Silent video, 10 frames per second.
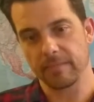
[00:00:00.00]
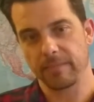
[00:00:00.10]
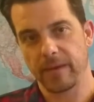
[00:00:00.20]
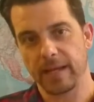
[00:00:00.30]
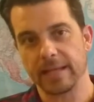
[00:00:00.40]

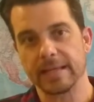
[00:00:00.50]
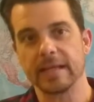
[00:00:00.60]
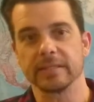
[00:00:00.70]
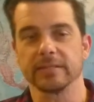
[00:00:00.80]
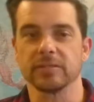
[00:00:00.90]
pack it
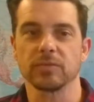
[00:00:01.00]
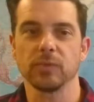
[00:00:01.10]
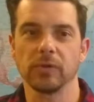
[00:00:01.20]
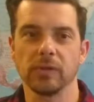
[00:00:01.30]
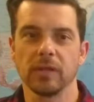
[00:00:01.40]
nice and
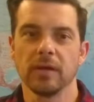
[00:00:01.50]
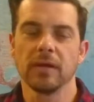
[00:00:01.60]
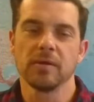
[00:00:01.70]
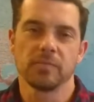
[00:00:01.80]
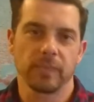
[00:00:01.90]
small,
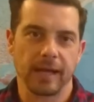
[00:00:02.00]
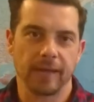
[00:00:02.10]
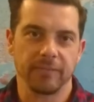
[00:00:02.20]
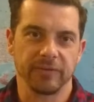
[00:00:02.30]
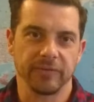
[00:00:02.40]
but I
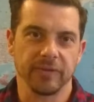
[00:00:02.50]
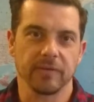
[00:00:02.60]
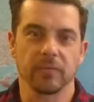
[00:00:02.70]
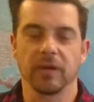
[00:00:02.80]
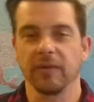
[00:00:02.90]

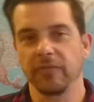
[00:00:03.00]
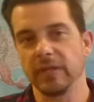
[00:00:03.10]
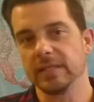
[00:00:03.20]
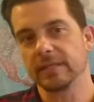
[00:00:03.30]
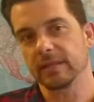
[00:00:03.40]
prefer one of
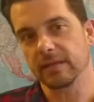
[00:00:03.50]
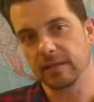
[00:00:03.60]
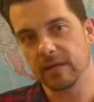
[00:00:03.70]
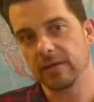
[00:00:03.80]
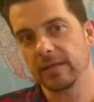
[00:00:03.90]
these
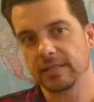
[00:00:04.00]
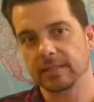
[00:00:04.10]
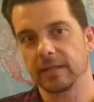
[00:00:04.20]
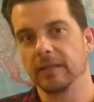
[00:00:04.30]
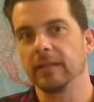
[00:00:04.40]
gorilla
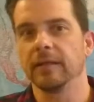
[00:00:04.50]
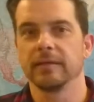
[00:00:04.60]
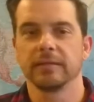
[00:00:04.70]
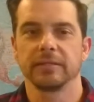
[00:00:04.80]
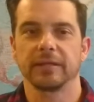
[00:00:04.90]
style
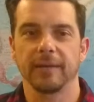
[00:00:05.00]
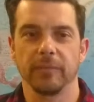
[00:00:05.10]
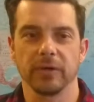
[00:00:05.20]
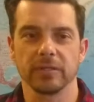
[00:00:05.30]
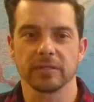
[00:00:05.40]

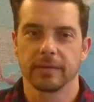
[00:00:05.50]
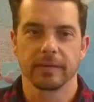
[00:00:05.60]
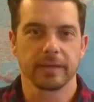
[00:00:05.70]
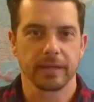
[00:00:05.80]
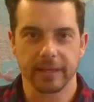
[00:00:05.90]
tripods.
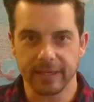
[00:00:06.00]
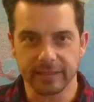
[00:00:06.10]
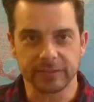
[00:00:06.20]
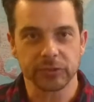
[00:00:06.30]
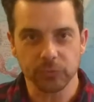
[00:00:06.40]
It
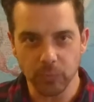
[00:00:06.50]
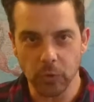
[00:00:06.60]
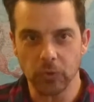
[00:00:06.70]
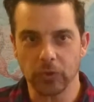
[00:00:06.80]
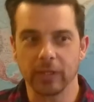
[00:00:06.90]
is
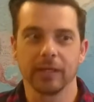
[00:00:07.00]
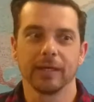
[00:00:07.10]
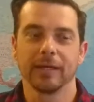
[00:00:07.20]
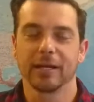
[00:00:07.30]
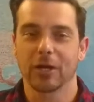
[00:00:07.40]
small,
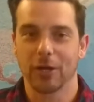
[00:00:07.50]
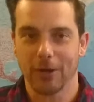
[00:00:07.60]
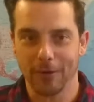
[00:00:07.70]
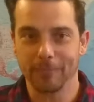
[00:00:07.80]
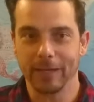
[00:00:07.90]

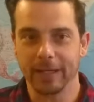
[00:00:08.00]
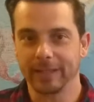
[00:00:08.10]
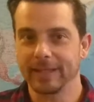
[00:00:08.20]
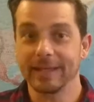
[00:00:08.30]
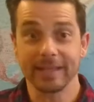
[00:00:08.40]

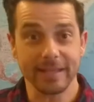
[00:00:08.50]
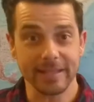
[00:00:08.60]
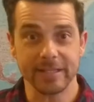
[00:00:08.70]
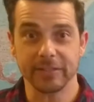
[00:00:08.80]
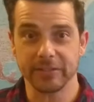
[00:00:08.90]
compact,
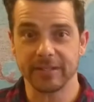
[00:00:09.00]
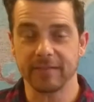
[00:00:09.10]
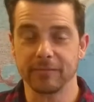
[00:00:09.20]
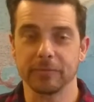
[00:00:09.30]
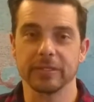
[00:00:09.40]
easy to
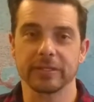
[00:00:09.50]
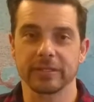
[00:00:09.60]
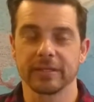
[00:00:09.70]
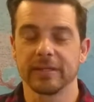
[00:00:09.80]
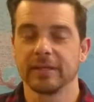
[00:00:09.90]
travel with,